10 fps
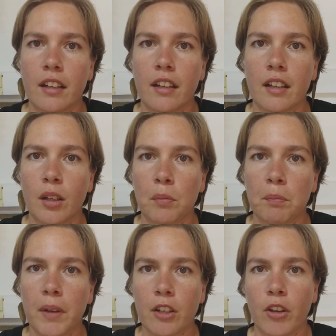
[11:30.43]

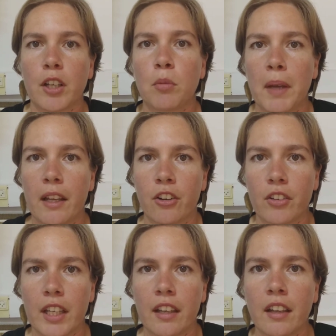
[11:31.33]
and going to bed
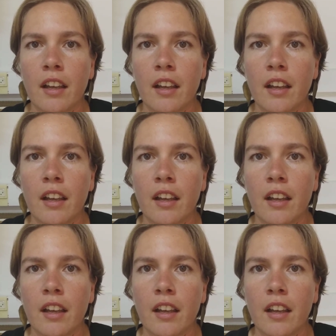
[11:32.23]
early,